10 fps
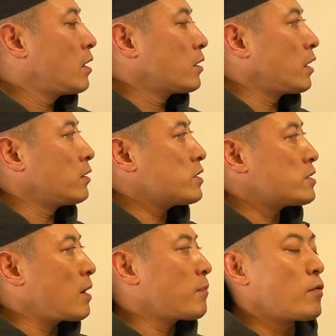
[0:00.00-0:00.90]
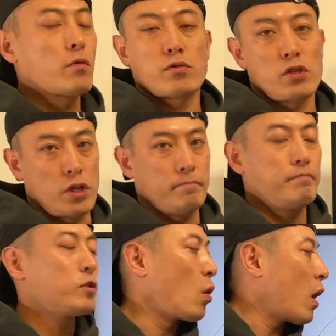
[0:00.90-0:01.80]
Then this is my portfolio strategy.
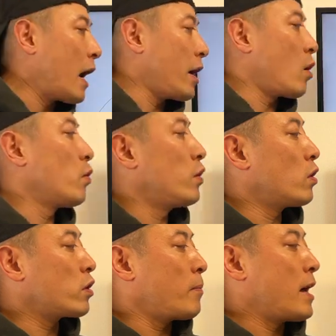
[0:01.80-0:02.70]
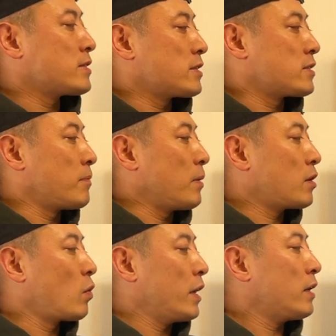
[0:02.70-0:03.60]
So I only work my assets in
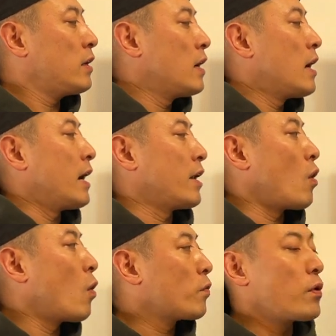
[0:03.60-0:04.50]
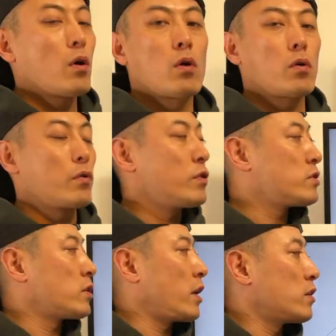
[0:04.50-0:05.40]
Bitcoin and all the Oracle
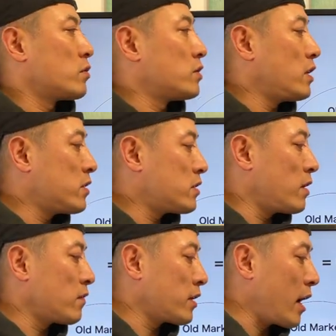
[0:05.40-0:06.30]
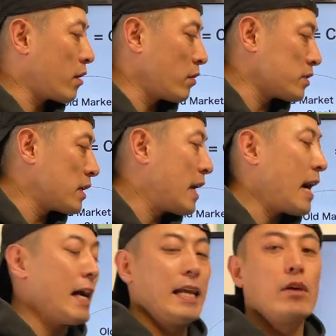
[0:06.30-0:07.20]
which related to these seven categories.
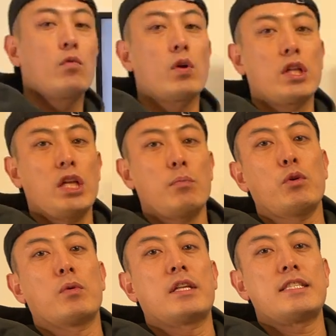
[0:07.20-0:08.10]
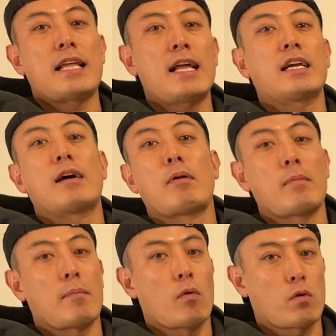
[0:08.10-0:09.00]
And if you want to deepen your understanding about
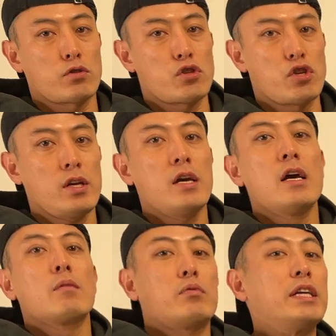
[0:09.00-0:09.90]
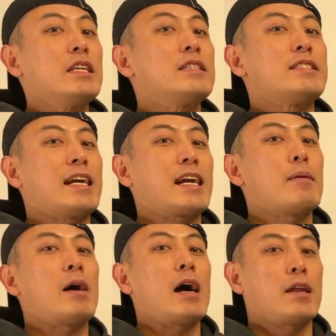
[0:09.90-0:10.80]
my portfolio strategy, please check out
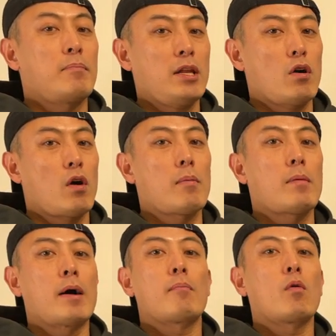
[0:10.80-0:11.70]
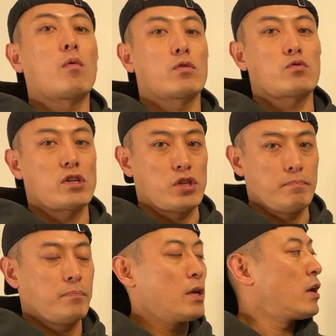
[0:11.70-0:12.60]
my other video about my portfolio strategy.
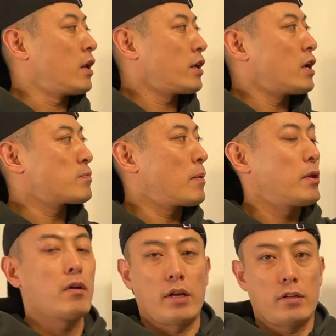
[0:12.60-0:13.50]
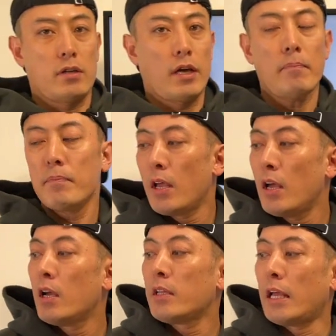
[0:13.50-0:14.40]
And here's my video link, okay?
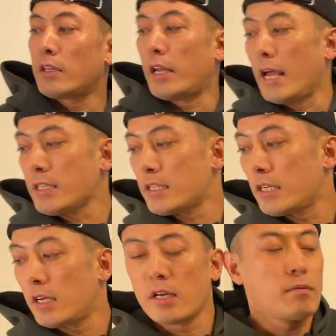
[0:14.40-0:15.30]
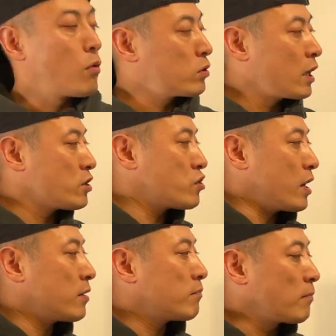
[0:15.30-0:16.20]
And today's
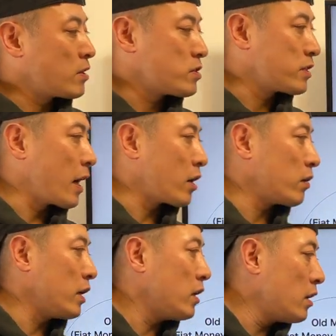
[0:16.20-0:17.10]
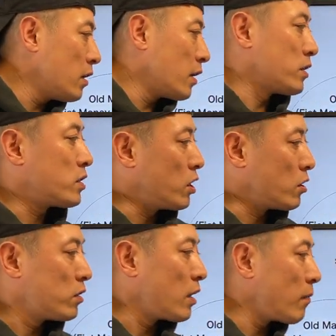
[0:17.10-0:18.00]
multi-chain matching category is
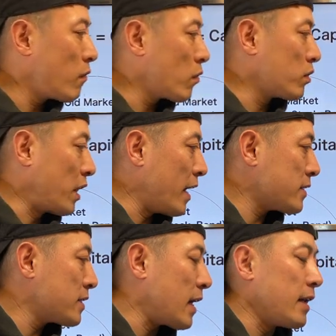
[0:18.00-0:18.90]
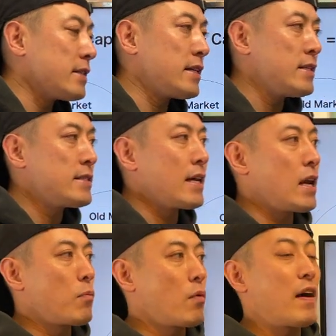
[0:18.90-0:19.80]
here, number 4 DEX, and since they're
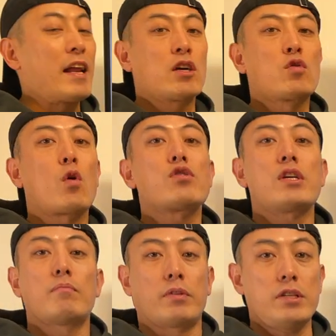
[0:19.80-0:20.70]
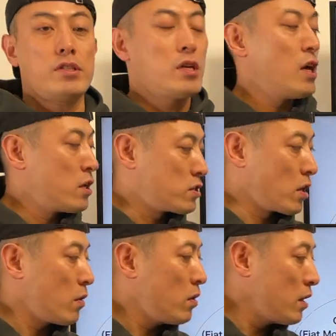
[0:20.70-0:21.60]
gonna provide cross-chain bridge,
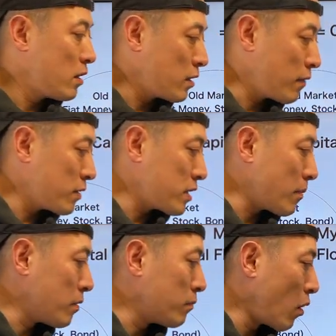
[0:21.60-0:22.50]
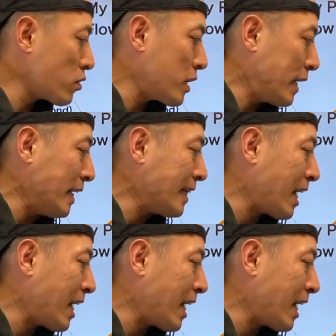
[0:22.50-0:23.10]
so number 7 blockchain